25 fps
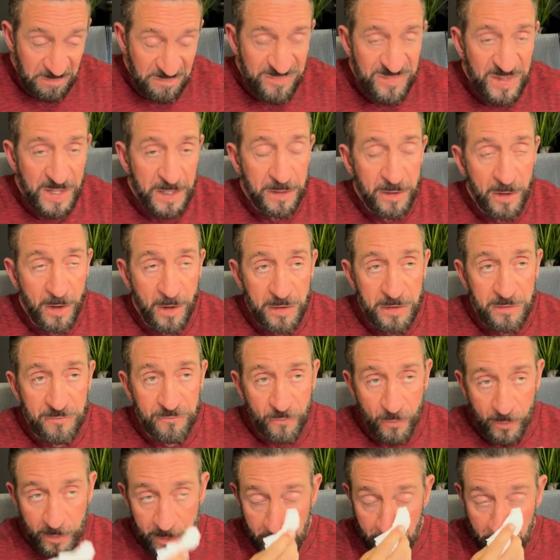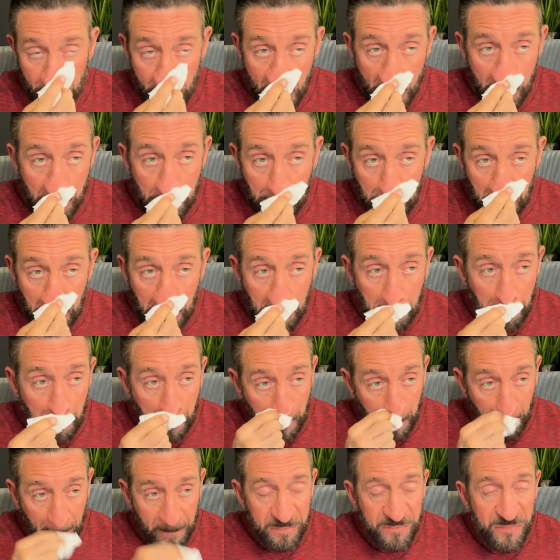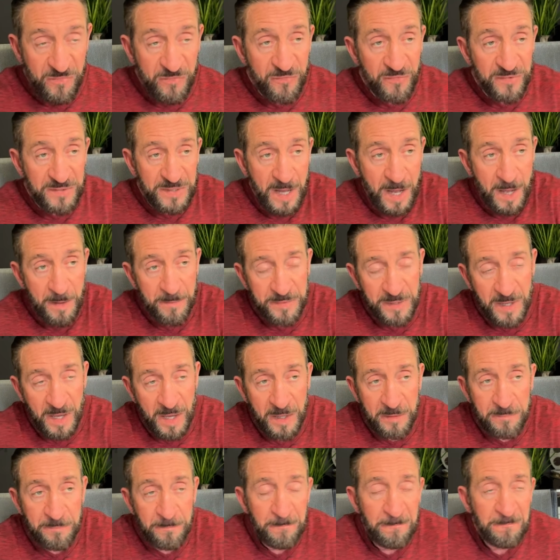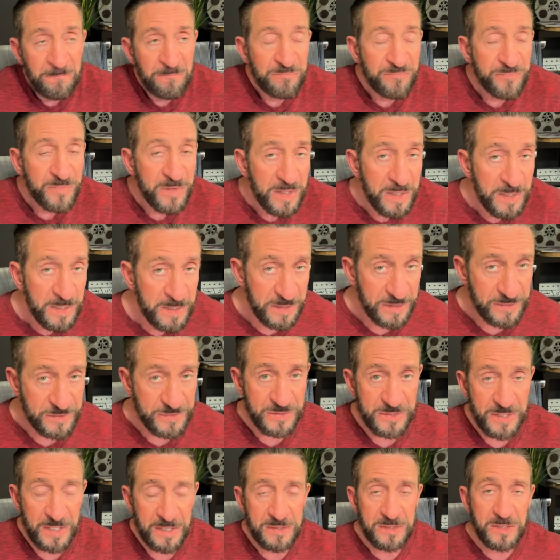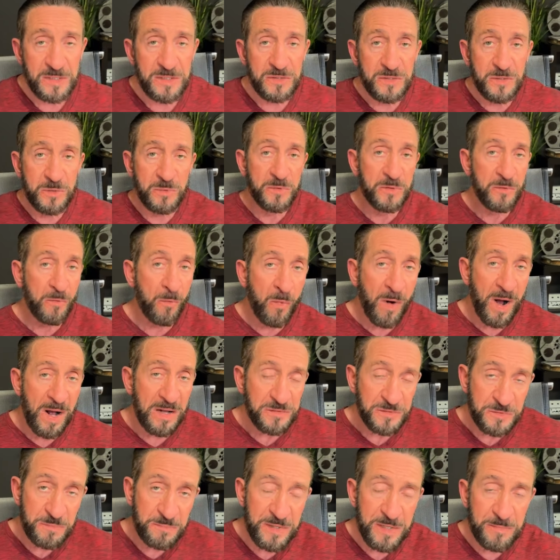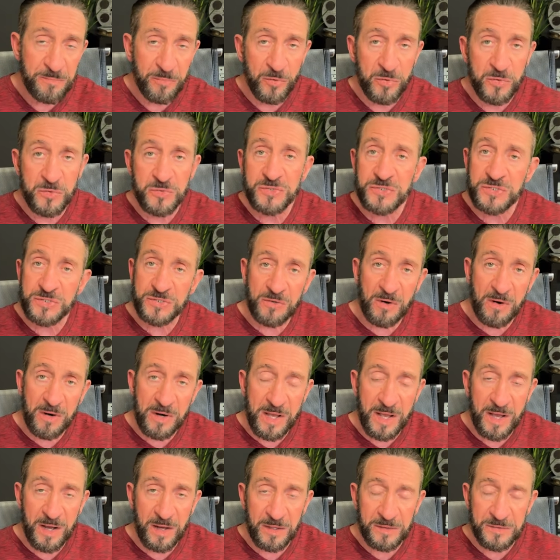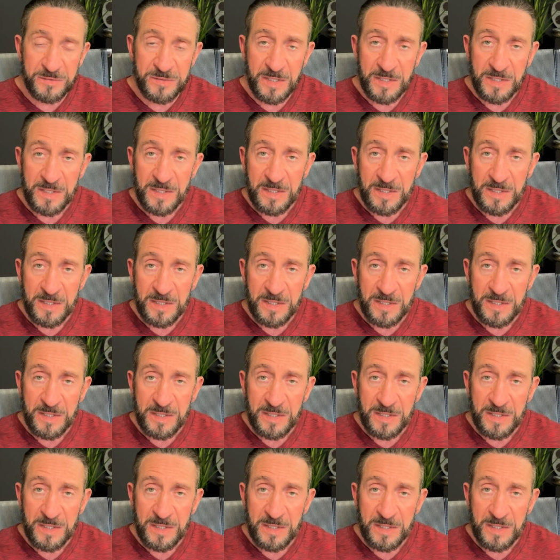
an unavoidable phenomenon is that you will watch people who start out,